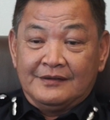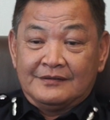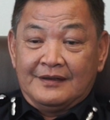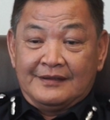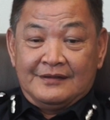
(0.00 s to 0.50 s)

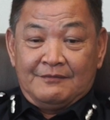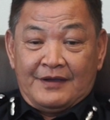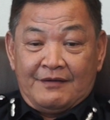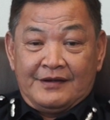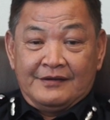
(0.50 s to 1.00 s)
It's less than
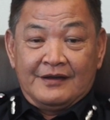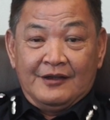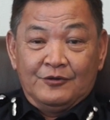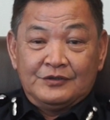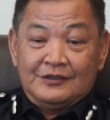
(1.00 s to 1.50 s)
500
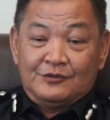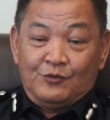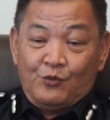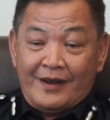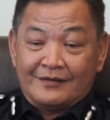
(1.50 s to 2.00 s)
kilos. It's
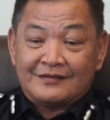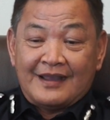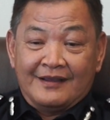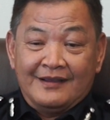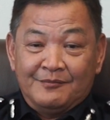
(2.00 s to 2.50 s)
well stacked